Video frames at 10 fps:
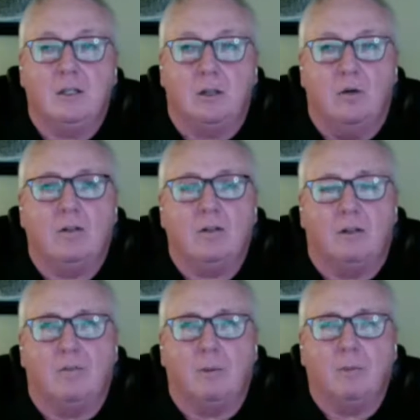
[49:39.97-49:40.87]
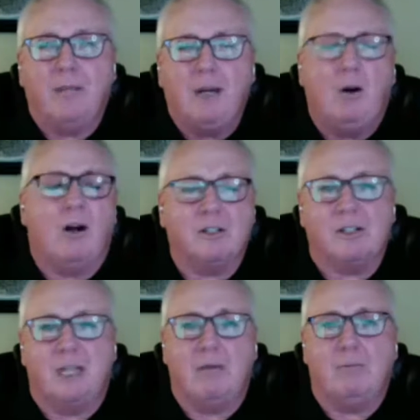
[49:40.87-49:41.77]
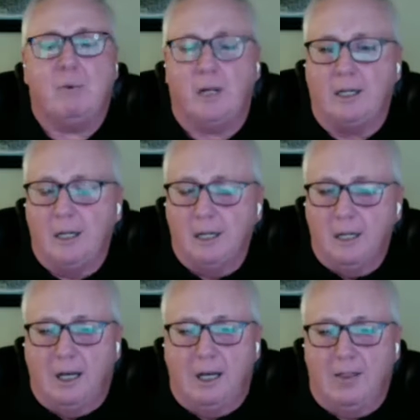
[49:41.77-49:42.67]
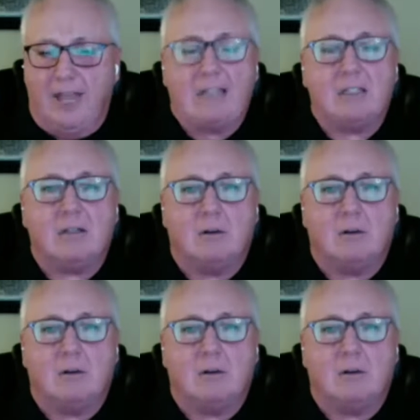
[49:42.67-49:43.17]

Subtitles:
So from a PR standpoint, that's